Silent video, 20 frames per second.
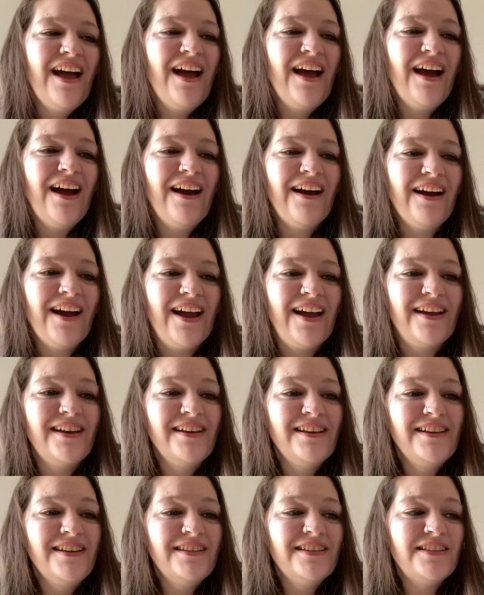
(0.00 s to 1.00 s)
Okay,
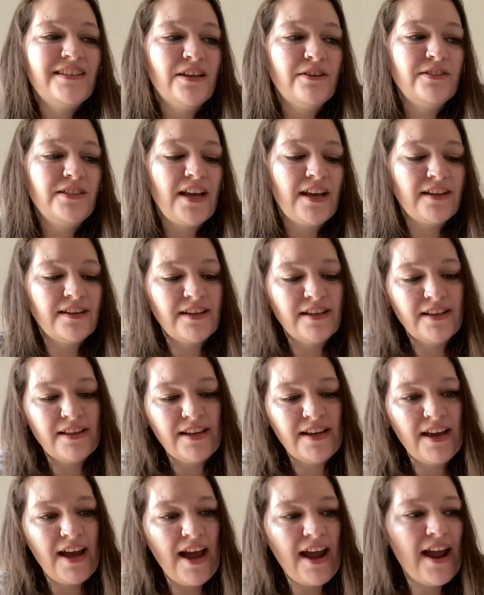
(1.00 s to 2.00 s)
so
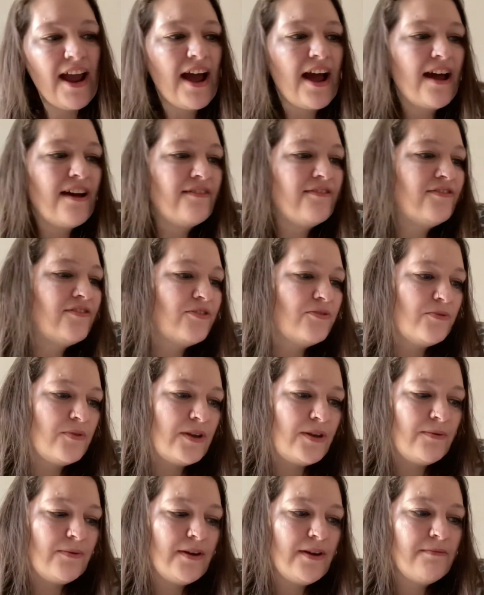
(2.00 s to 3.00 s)
technically I have
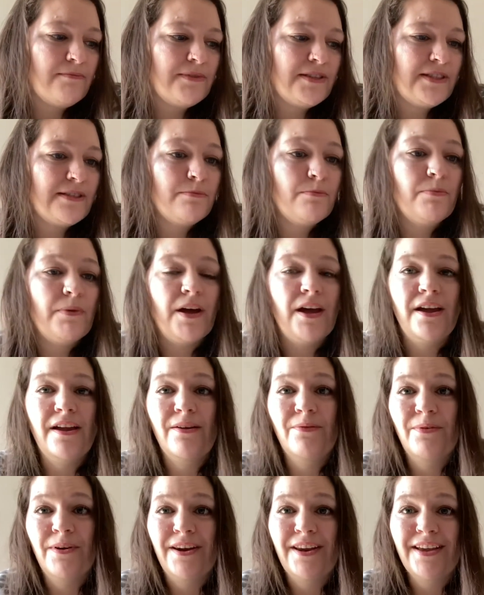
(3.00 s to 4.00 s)
3 whips, but
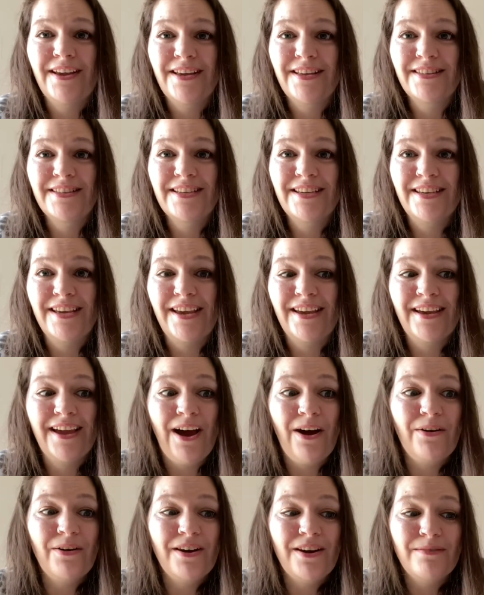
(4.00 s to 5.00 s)
when I get to yank
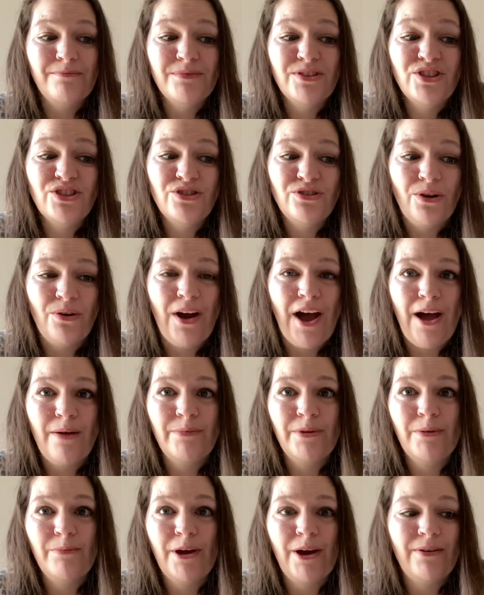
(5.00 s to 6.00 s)
out, and I'm so
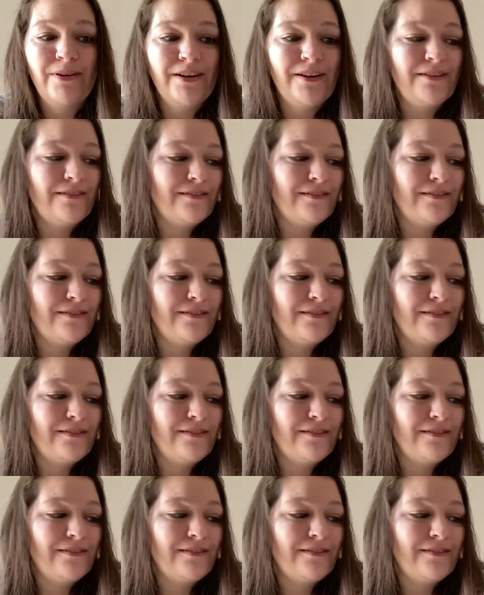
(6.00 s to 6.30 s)
happy about it.